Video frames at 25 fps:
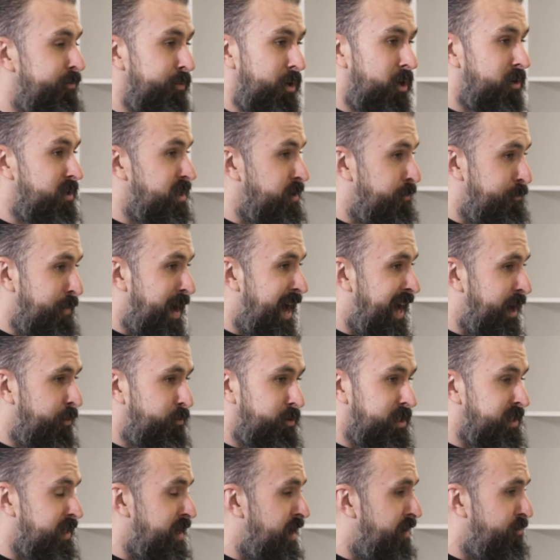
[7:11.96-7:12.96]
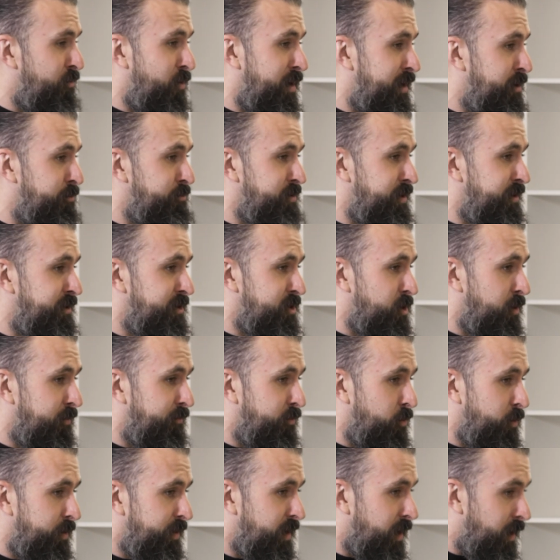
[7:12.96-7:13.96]
from God to Man was another one that was in the
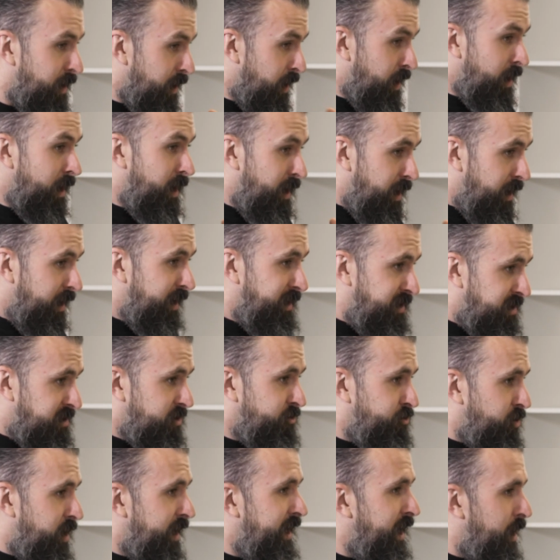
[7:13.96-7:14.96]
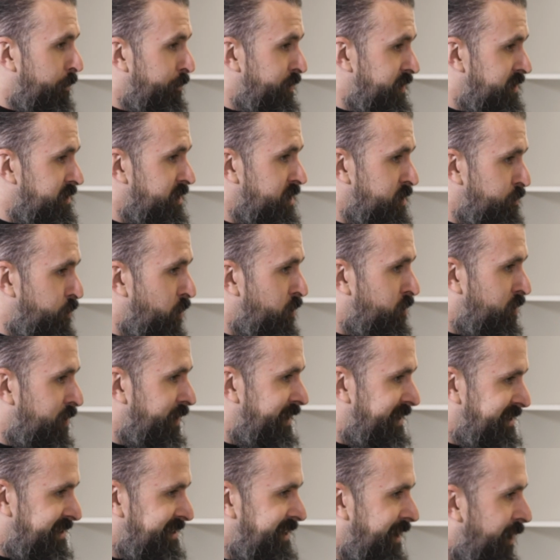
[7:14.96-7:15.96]
top 40. That. It's straight up.
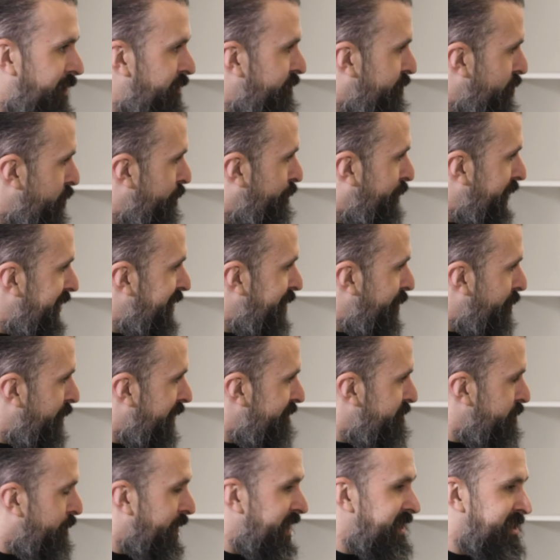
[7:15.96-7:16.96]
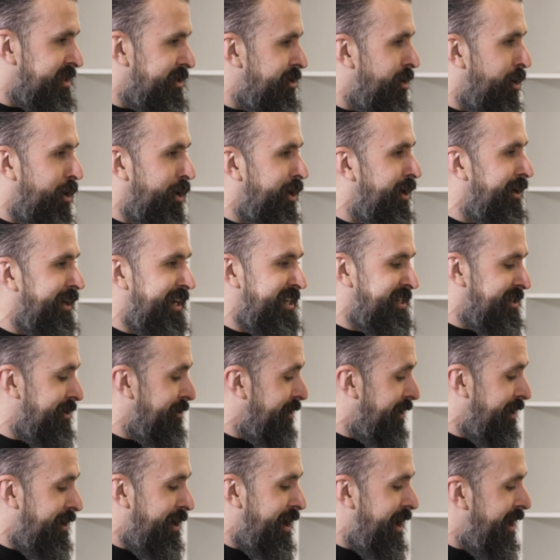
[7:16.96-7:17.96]
It's over a beat or whatever, but it's
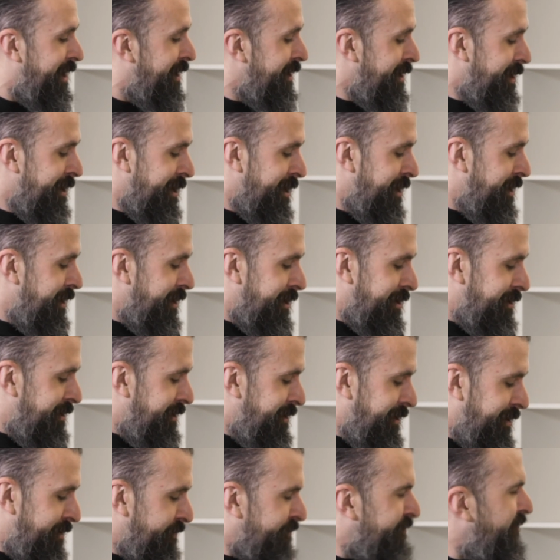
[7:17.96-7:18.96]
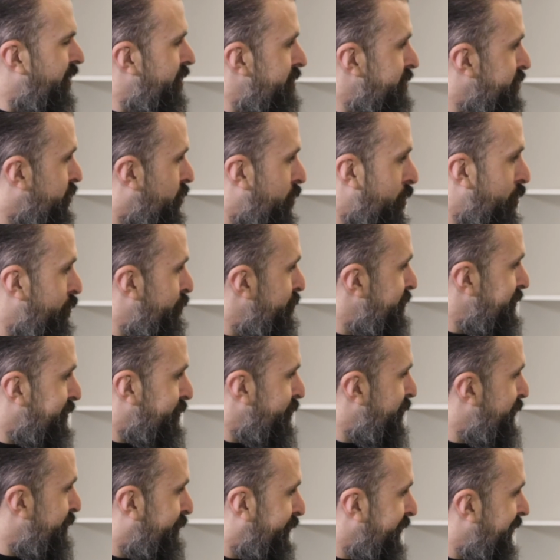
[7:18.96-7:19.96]
not like verse chorus
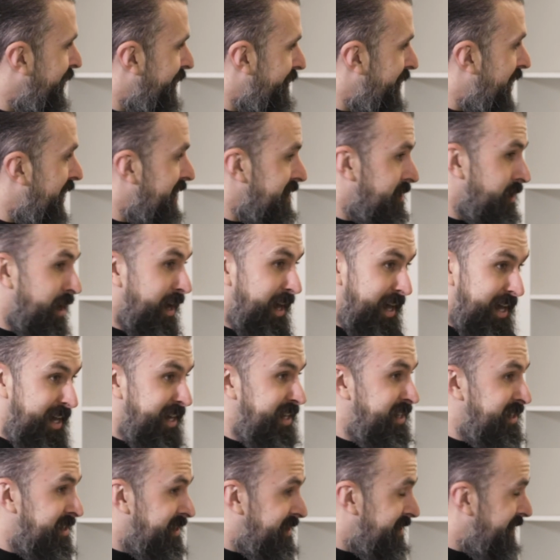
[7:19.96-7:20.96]
or anything like that. It's like here's.